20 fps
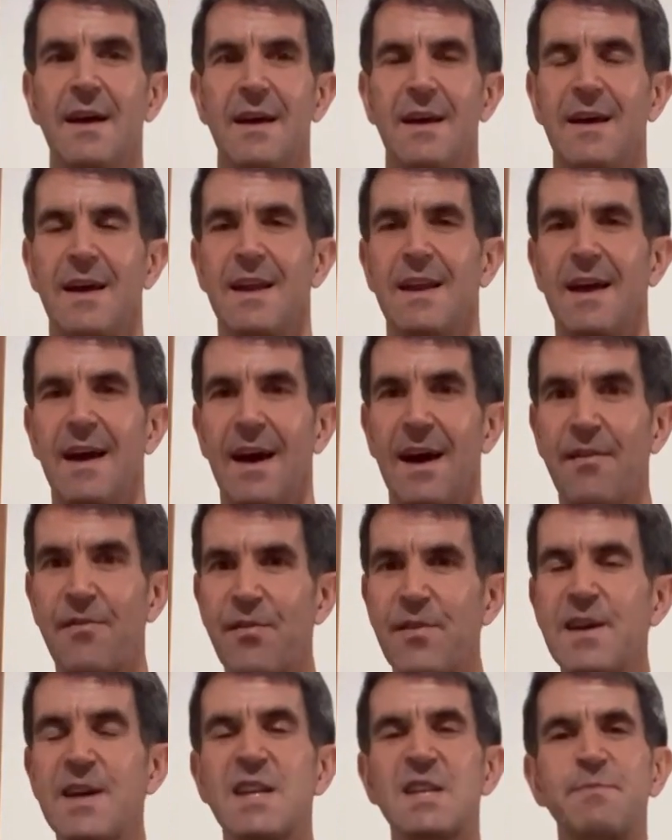In
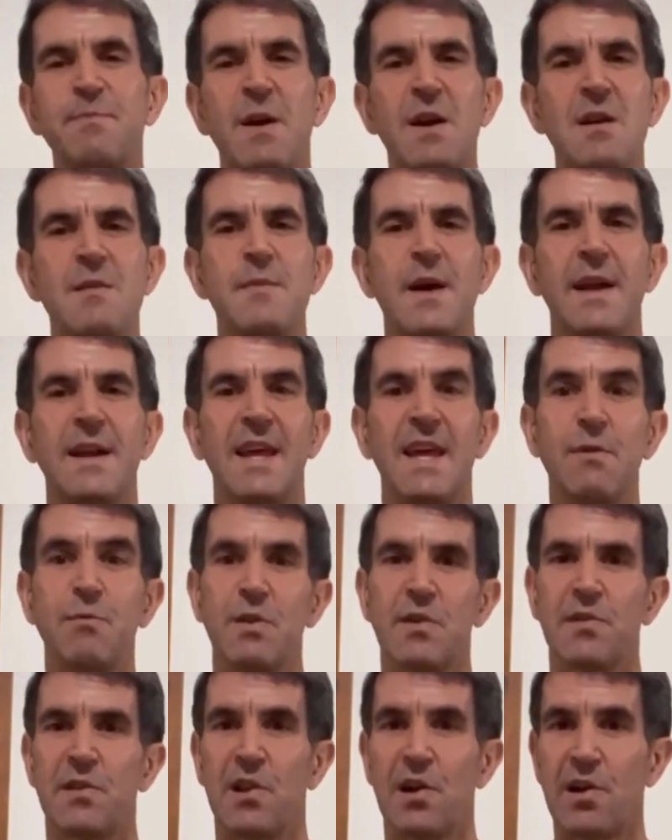every experiment, he
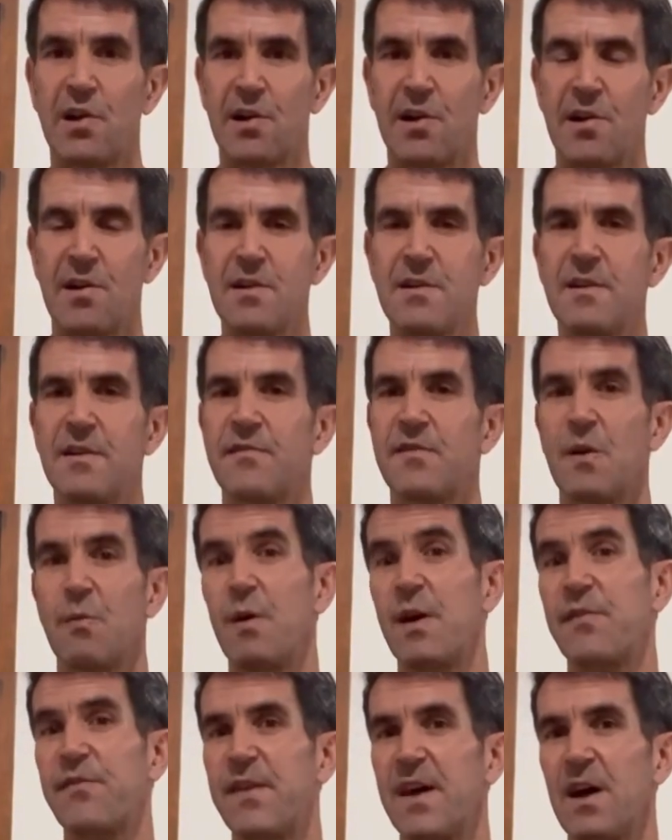would learn from
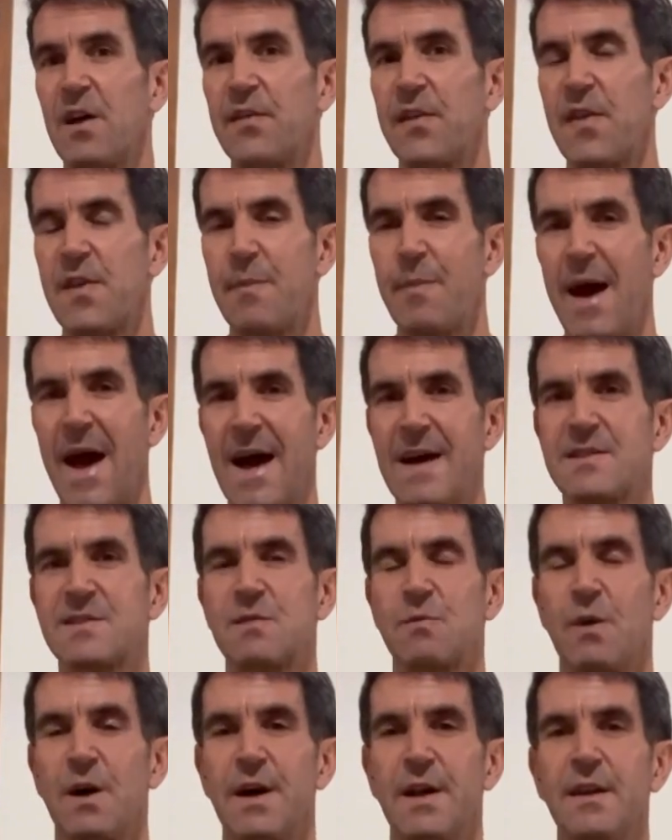what failed in the
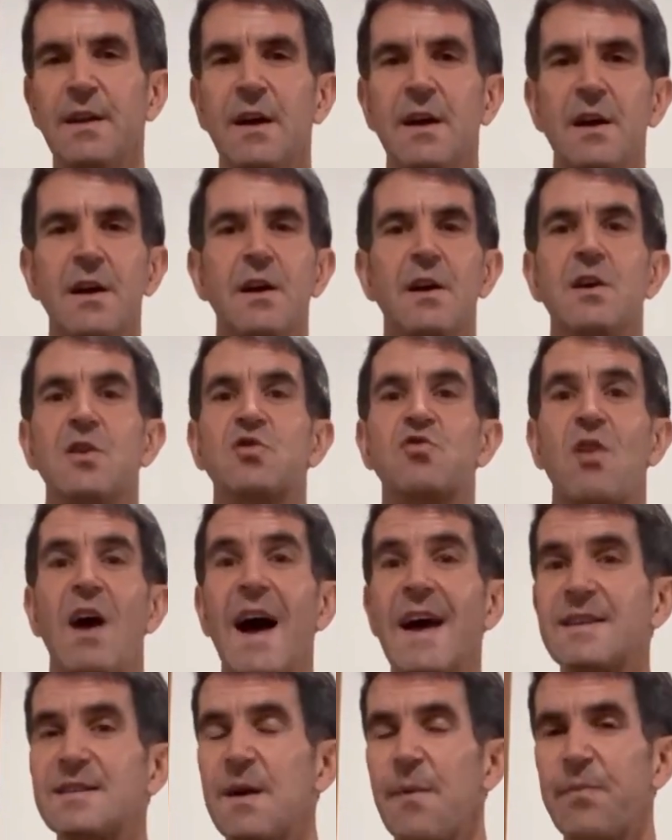past one,
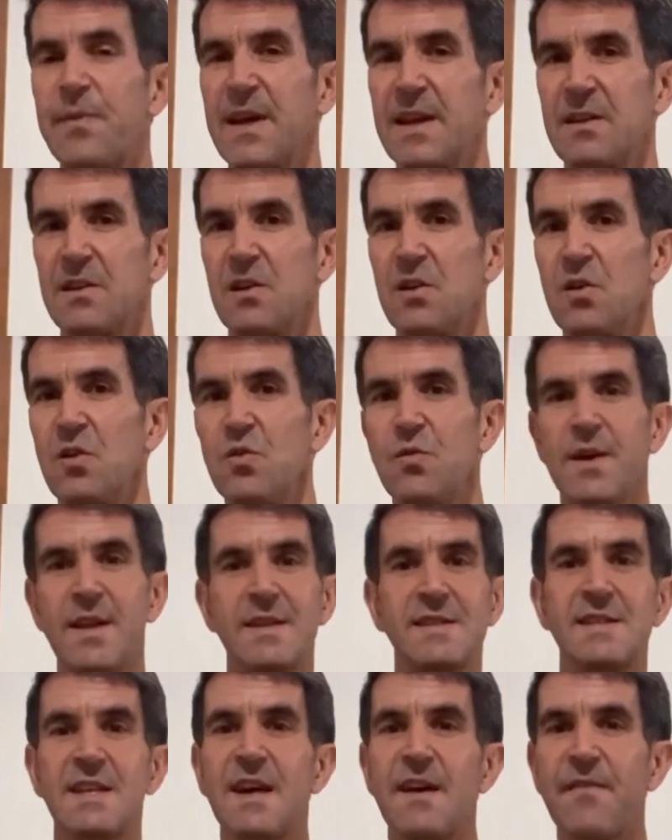try something new,
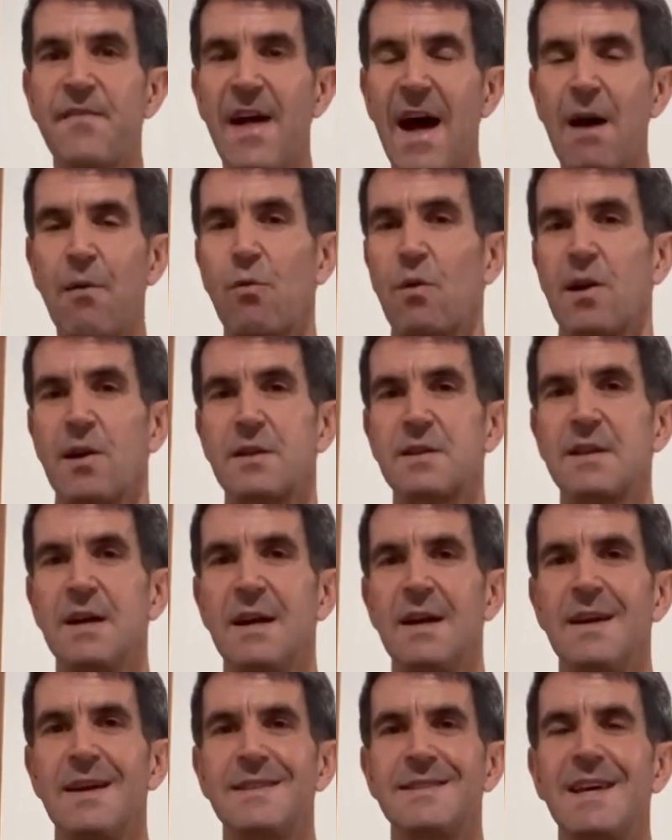and see if that worked.
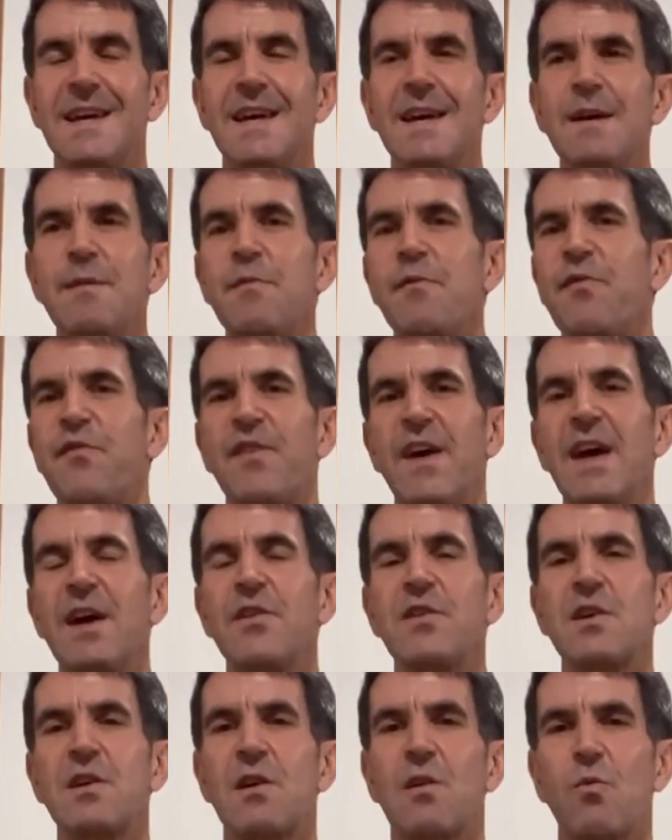To him,
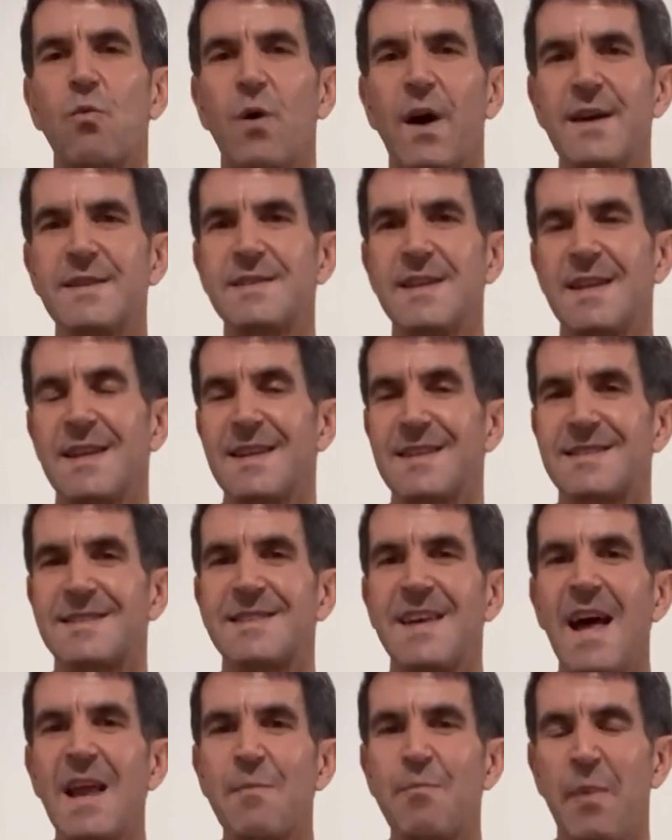failure wasn't a
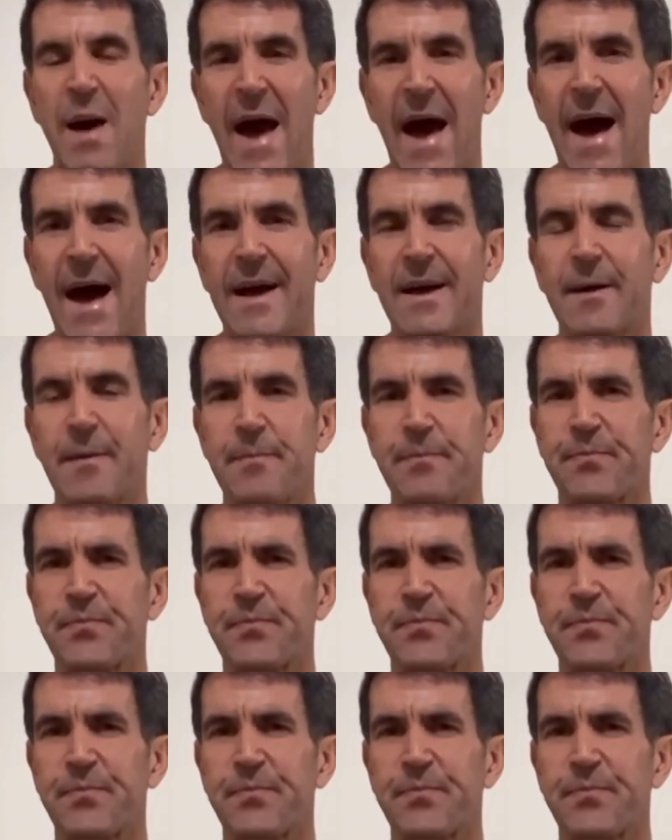setback.